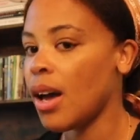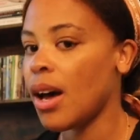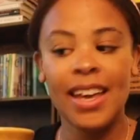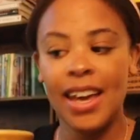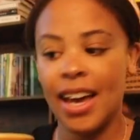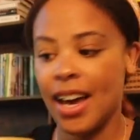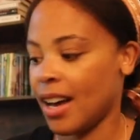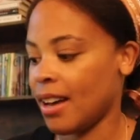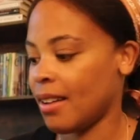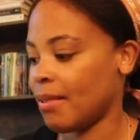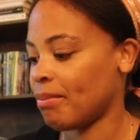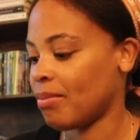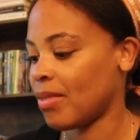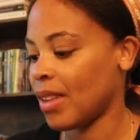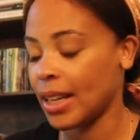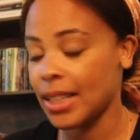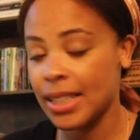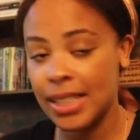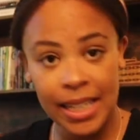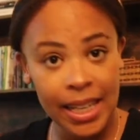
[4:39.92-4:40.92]
Yeah,
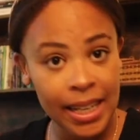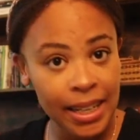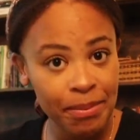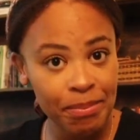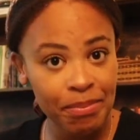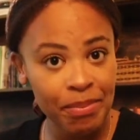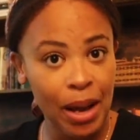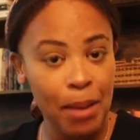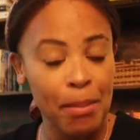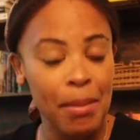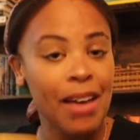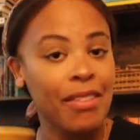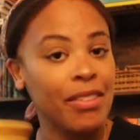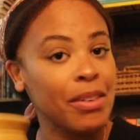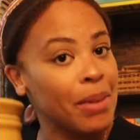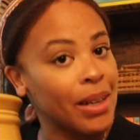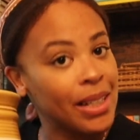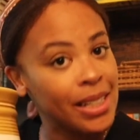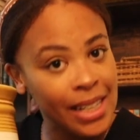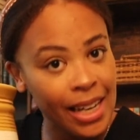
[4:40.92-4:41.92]
that's it. I'm
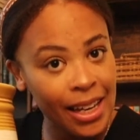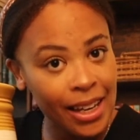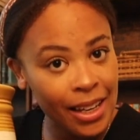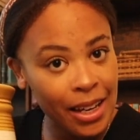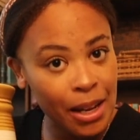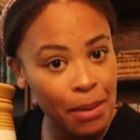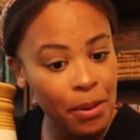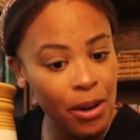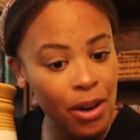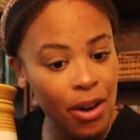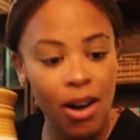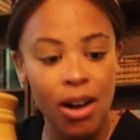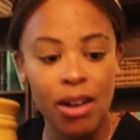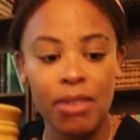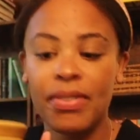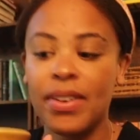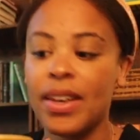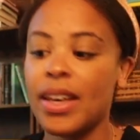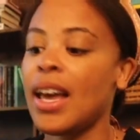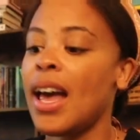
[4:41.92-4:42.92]
having my second cup of
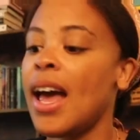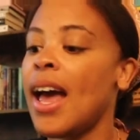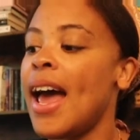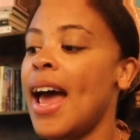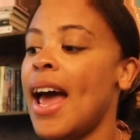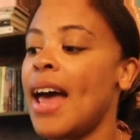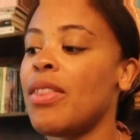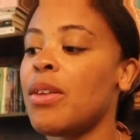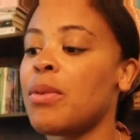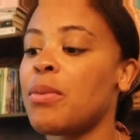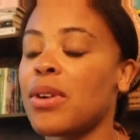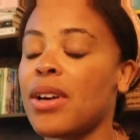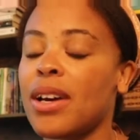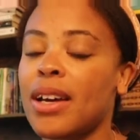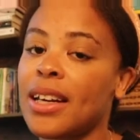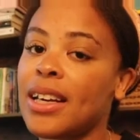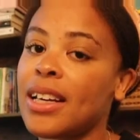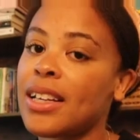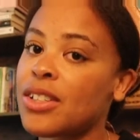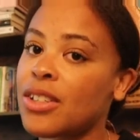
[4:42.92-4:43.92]
coffee and then we're
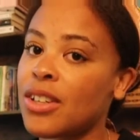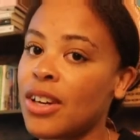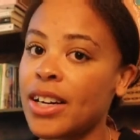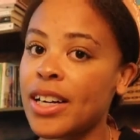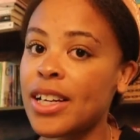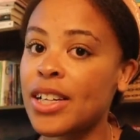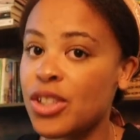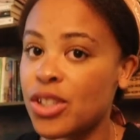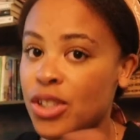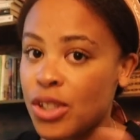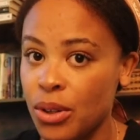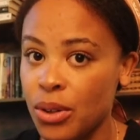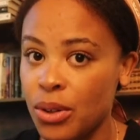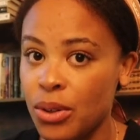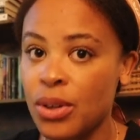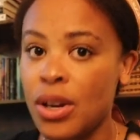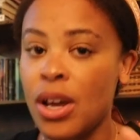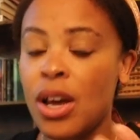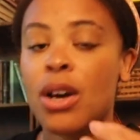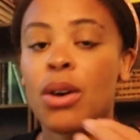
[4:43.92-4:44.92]
gonna get started
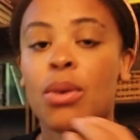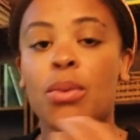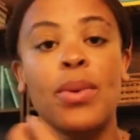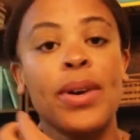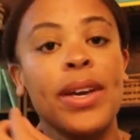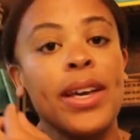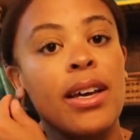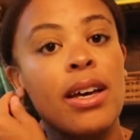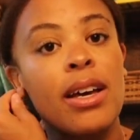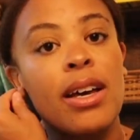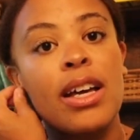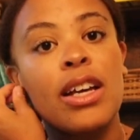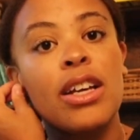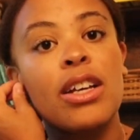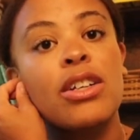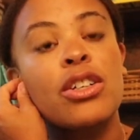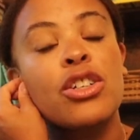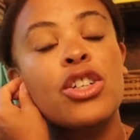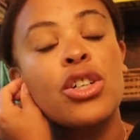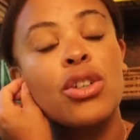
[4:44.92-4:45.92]
soon. We
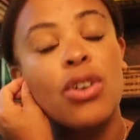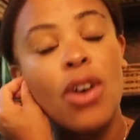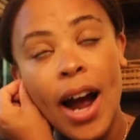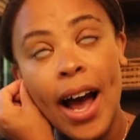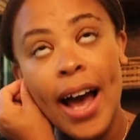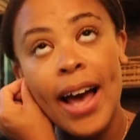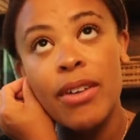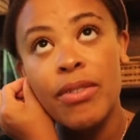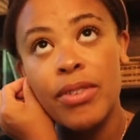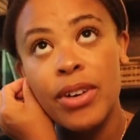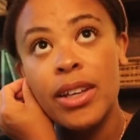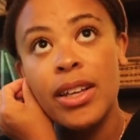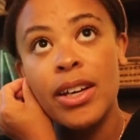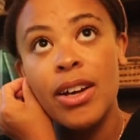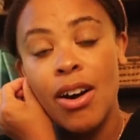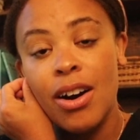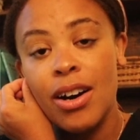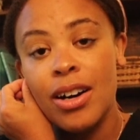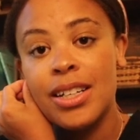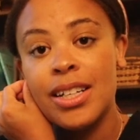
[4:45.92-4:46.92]
try really
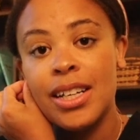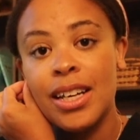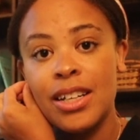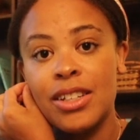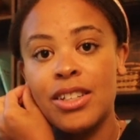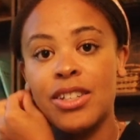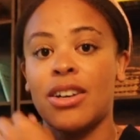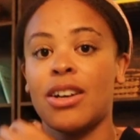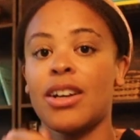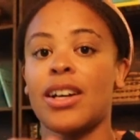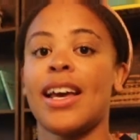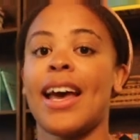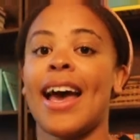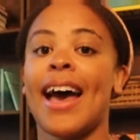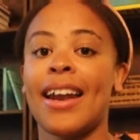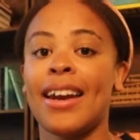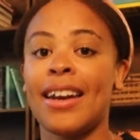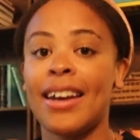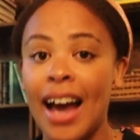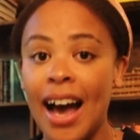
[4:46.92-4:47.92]
hard to get started
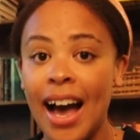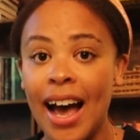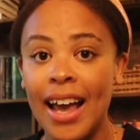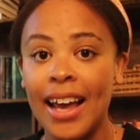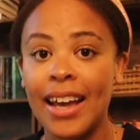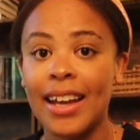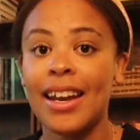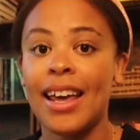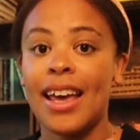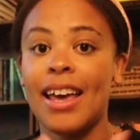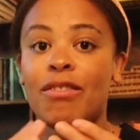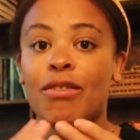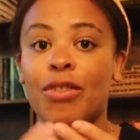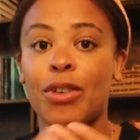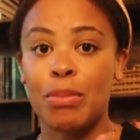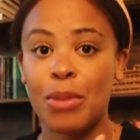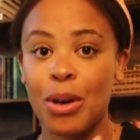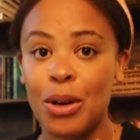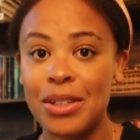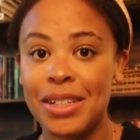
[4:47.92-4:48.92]
at nine and
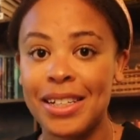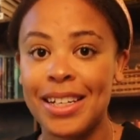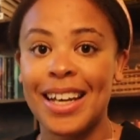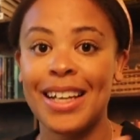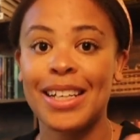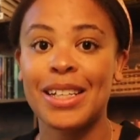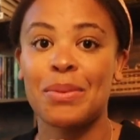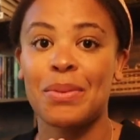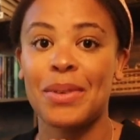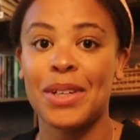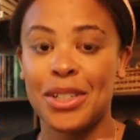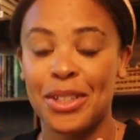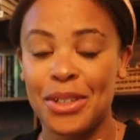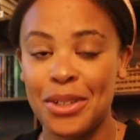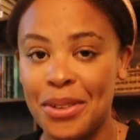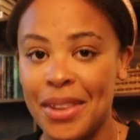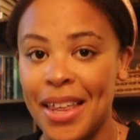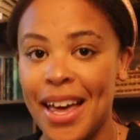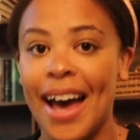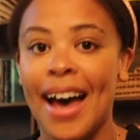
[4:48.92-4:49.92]
for most days we
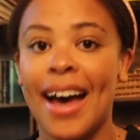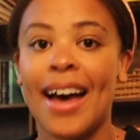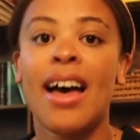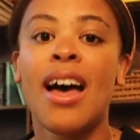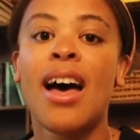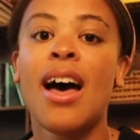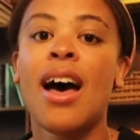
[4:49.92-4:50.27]
do that,